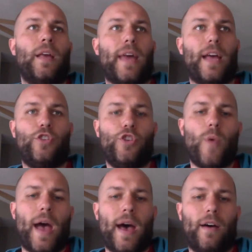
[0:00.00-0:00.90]
That you
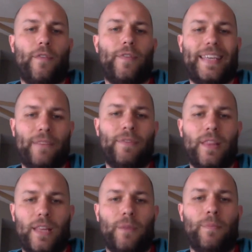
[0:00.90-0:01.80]
have
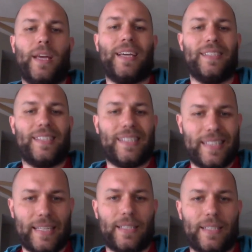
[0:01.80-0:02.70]
given them
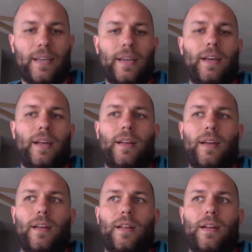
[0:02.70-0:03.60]
consent
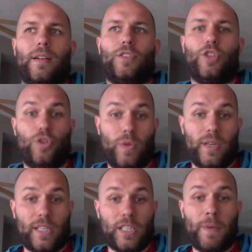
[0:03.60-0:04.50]
to do
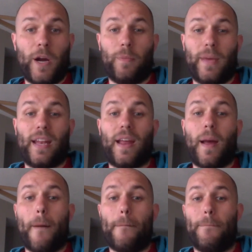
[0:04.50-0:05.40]
this experiment,
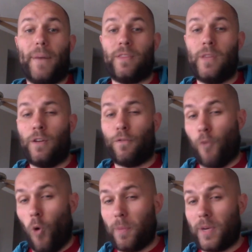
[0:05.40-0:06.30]
but the
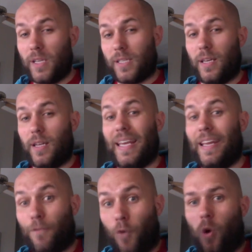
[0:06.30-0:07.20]
informed consent,
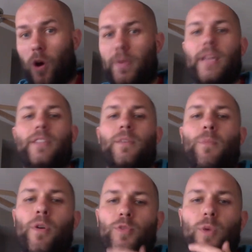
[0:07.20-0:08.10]
informed is
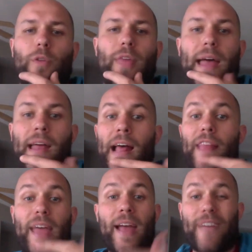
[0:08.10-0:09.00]
important as well, that
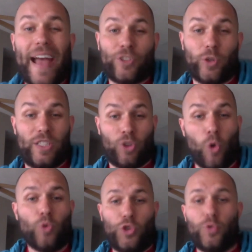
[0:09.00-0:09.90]
they have actually
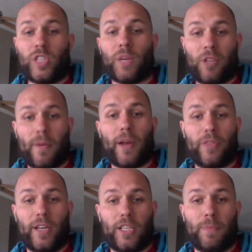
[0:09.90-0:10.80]
told you something about
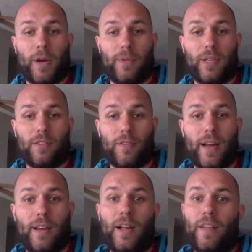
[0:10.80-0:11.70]
the experiment,
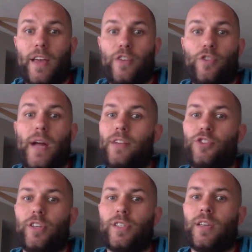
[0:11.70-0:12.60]
right? That you're not
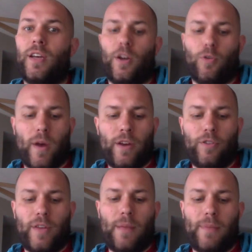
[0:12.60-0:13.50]
just writing
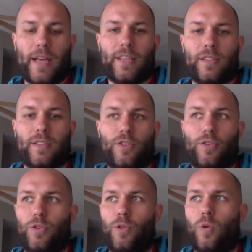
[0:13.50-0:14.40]
your name next
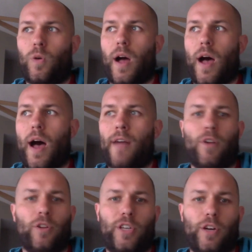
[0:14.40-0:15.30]
to, I
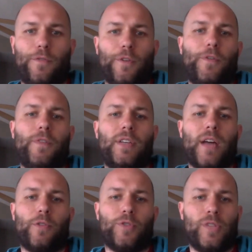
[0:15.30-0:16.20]
volunteer for
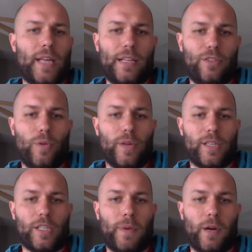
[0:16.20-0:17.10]
$50 a day to do this
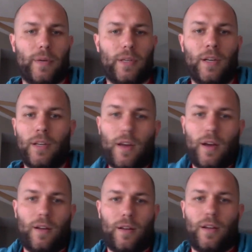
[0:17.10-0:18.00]
experiment.
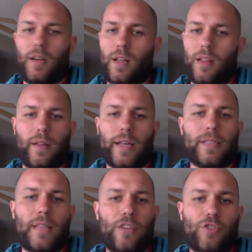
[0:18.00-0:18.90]
No,
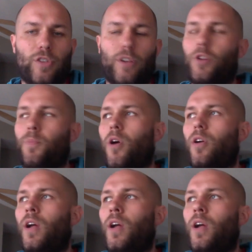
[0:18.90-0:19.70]
that's dangerous on your part.